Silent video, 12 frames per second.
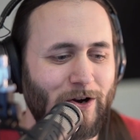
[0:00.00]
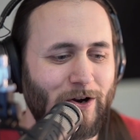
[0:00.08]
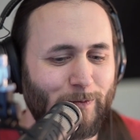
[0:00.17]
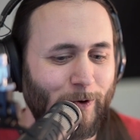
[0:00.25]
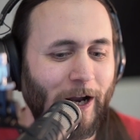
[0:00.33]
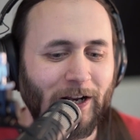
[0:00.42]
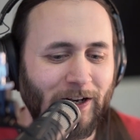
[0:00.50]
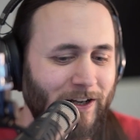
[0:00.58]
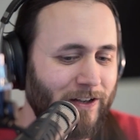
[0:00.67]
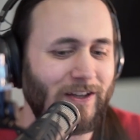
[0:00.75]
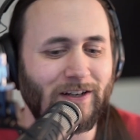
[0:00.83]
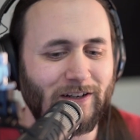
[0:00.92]
our brain
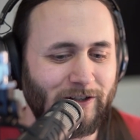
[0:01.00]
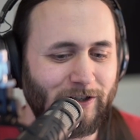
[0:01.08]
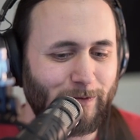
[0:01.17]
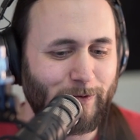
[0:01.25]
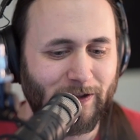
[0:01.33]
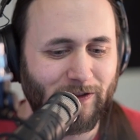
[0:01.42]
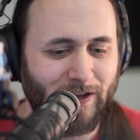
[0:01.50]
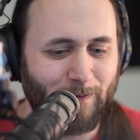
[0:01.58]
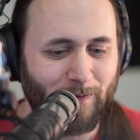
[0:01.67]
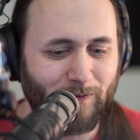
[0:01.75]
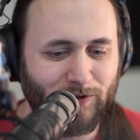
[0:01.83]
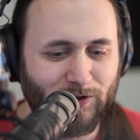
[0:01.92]
and then interpret
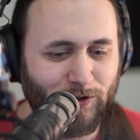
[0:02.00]
them